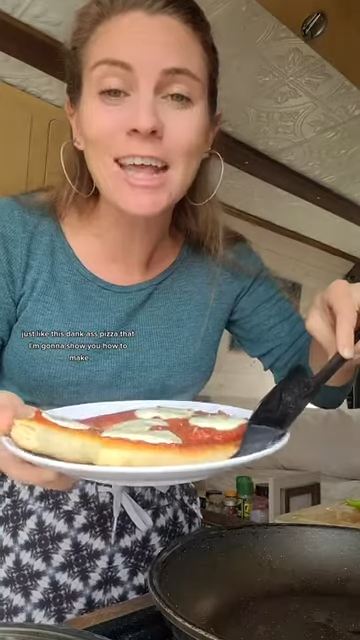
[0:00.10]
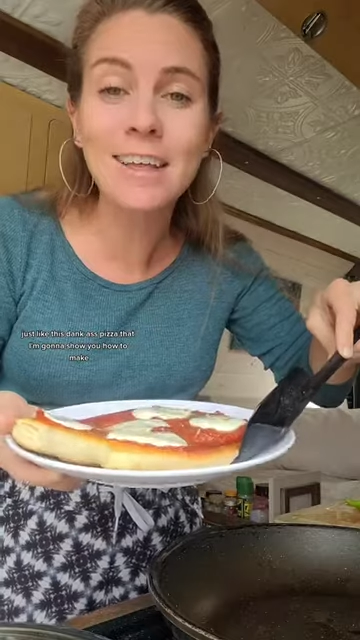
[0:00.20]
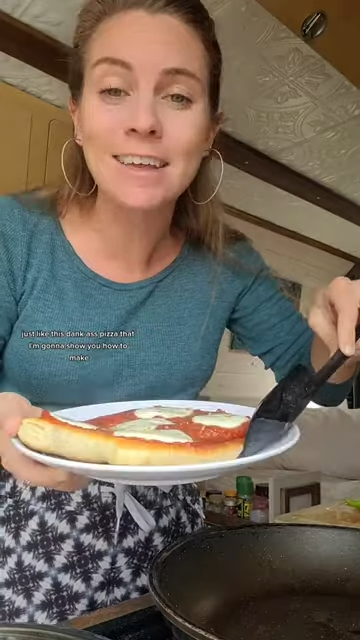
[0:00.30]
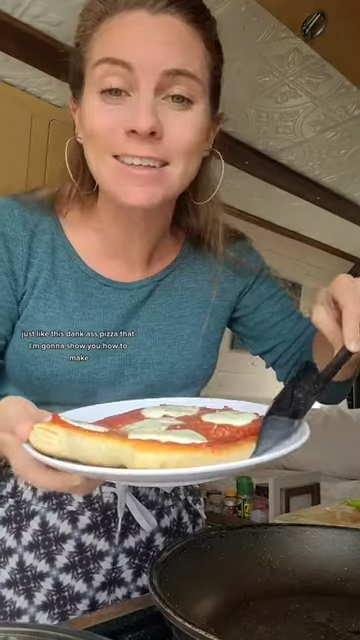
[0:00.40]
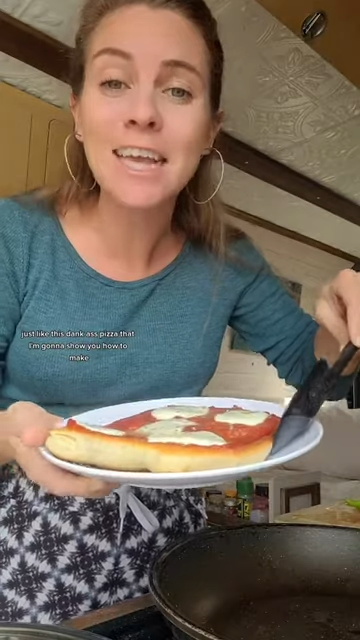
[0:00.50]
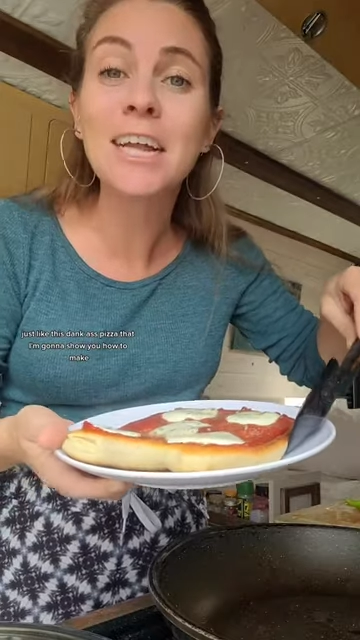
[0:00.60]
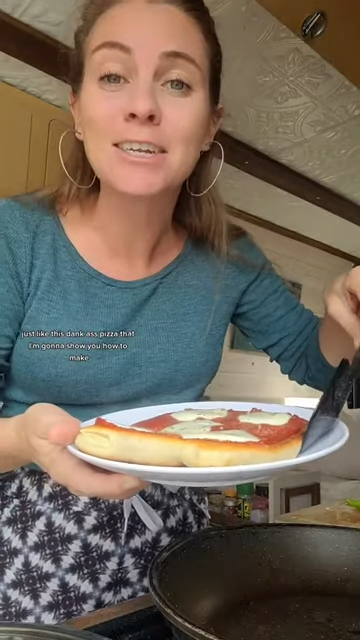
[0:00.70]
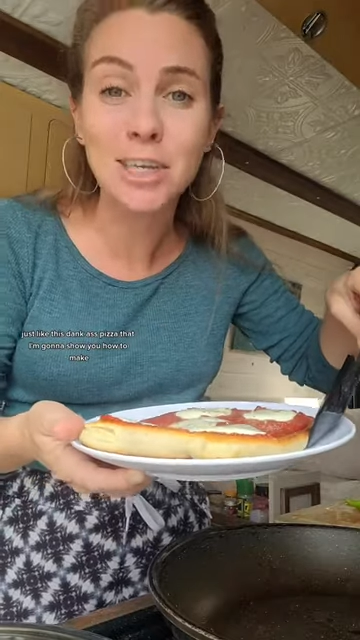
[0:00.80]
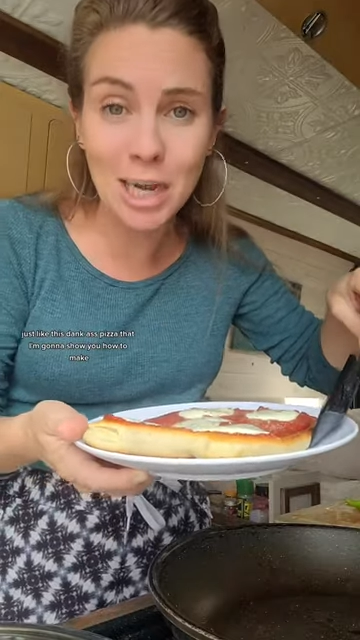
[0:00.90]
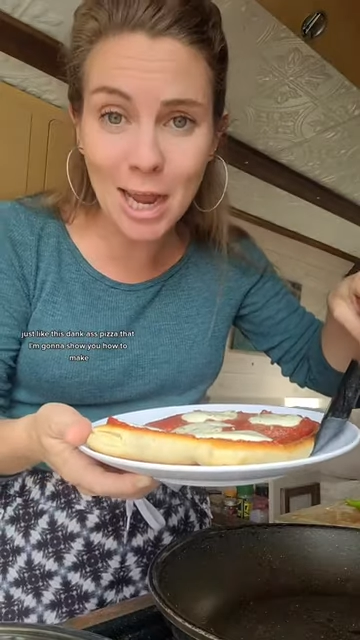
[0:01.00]
It's like this
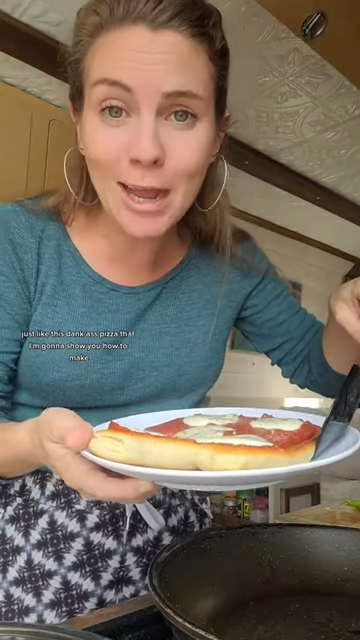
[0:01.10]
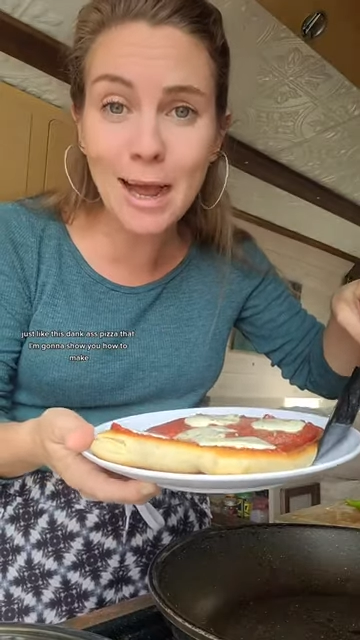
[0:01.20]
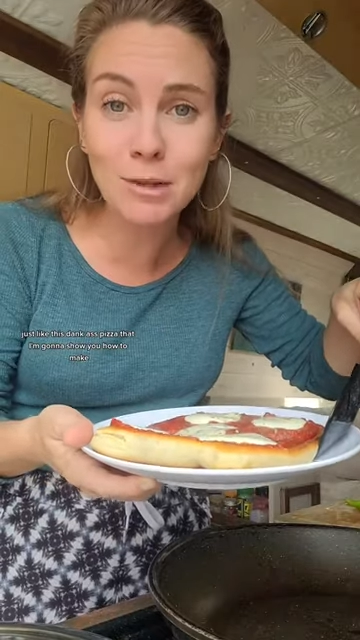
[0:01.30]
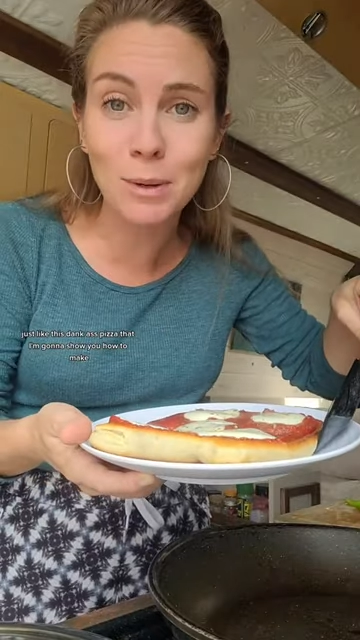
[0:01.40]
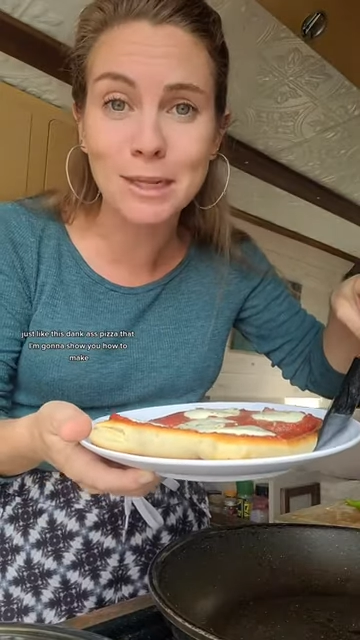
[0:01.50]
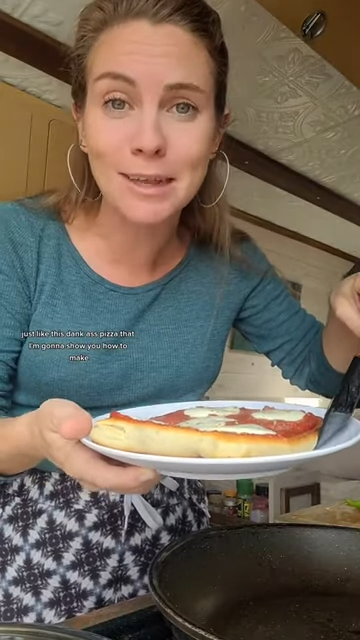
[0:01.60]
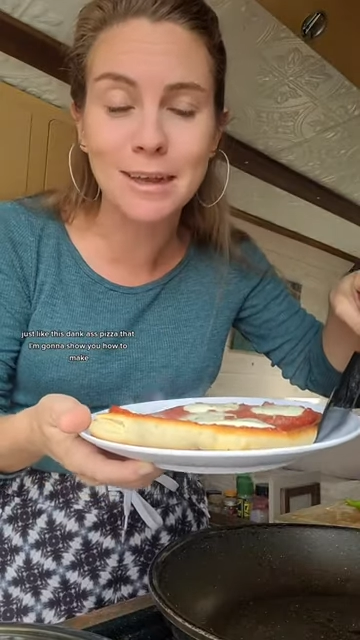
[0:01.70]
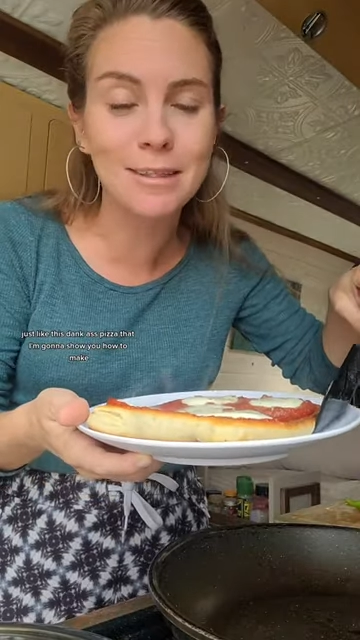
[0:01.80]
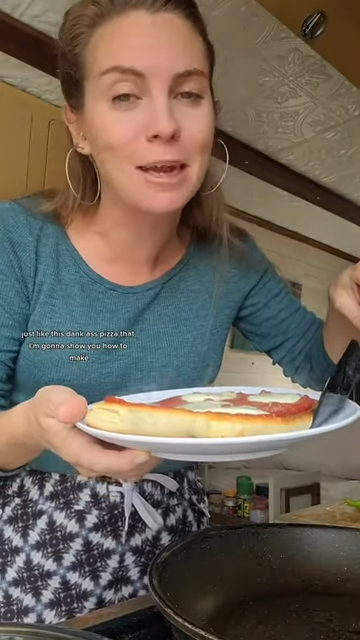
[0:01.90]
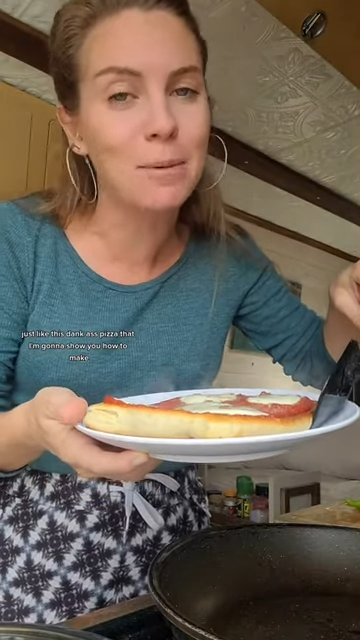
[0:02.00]
dank ass
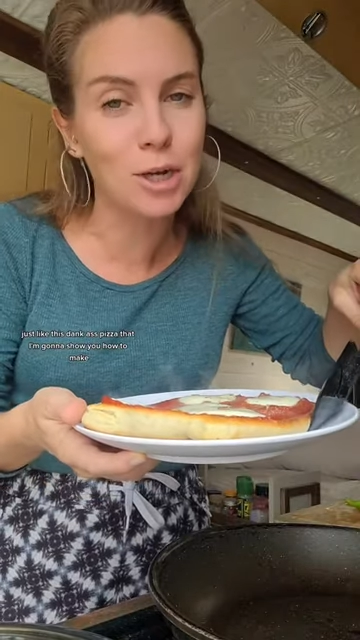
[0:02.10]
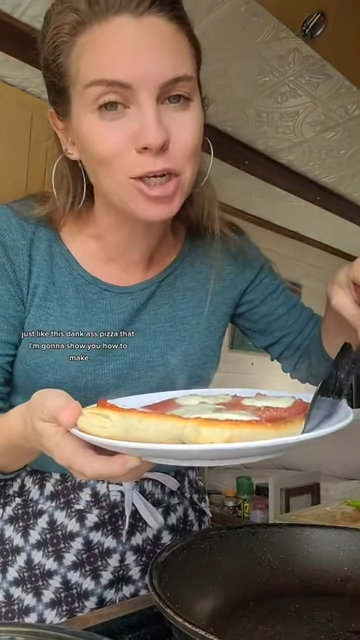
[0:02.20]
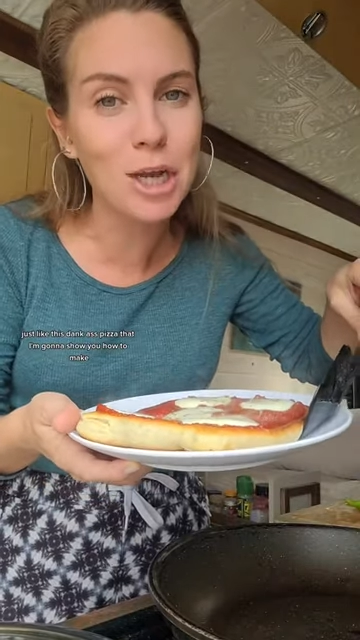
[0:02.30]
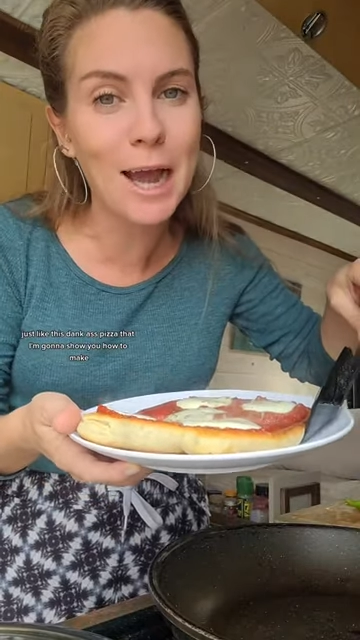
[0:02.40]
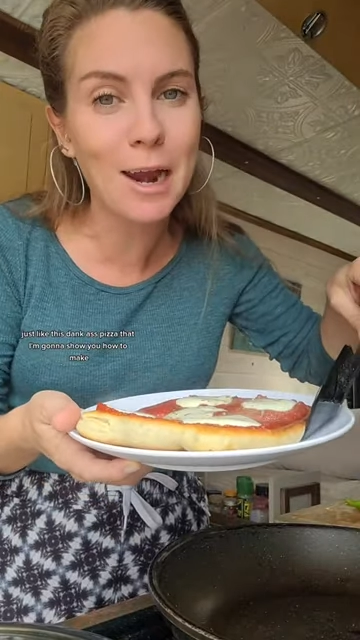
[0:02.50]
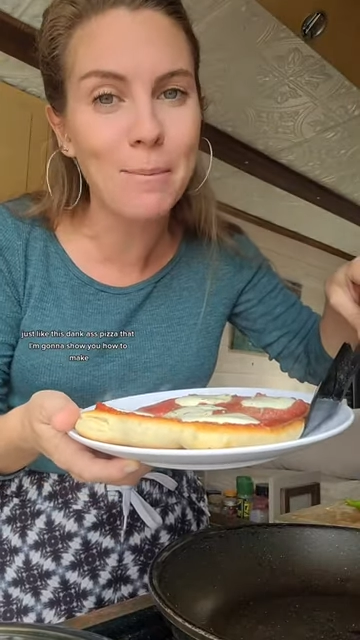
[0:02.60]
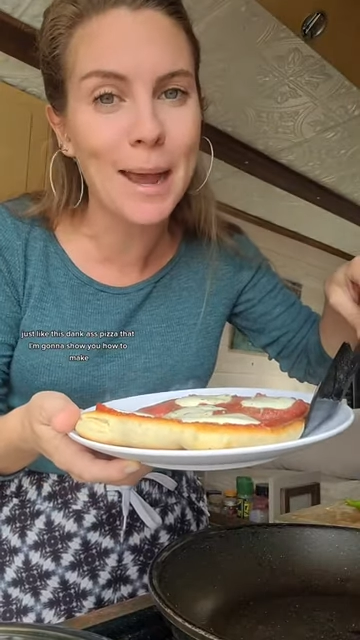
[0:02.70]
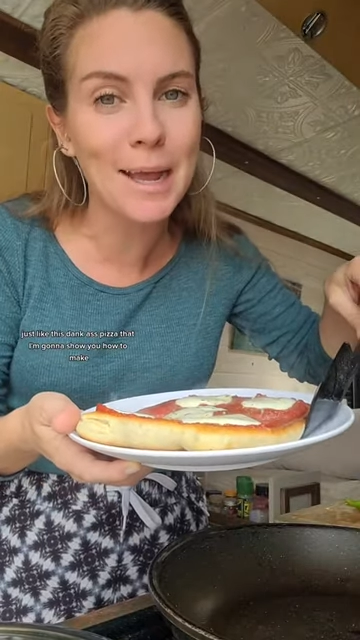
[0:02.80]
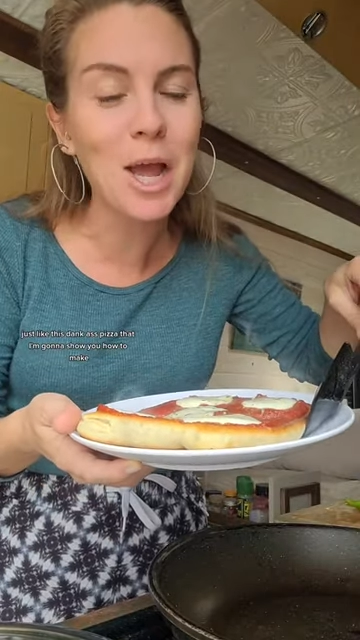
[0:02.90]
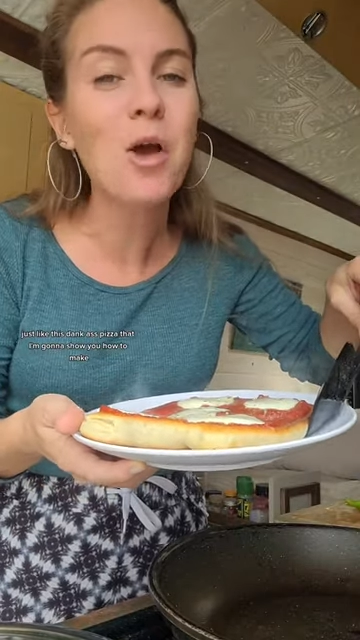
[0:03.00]
pizza that I'm gonna show you how to
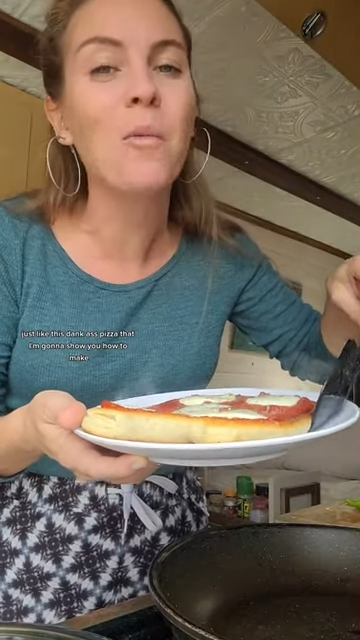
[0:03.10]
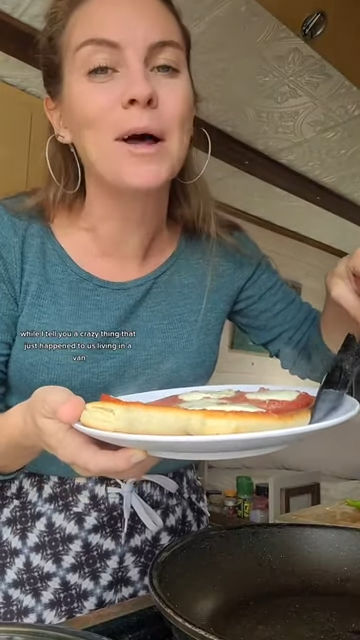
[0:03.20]
make